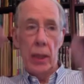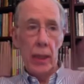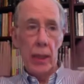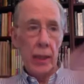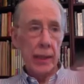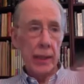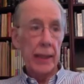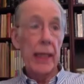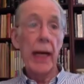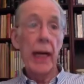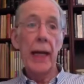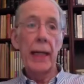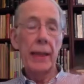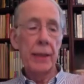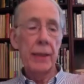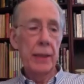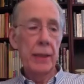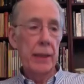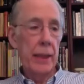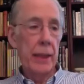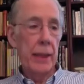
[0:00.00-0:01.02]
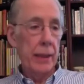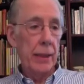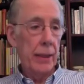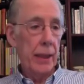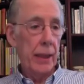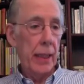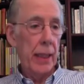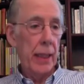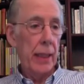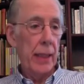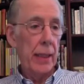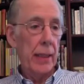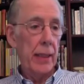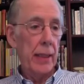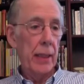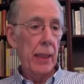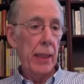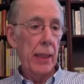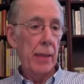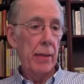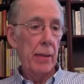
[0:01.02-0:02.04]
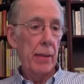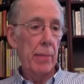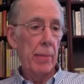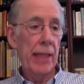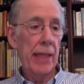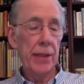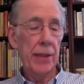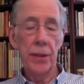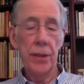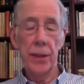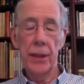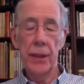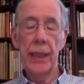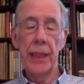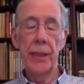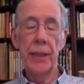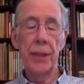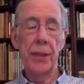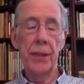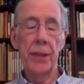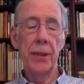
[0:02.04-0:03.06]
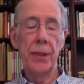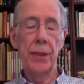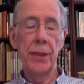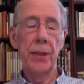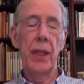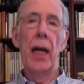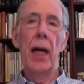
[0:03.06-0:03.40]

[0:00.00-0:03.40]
guides and masters and teachers,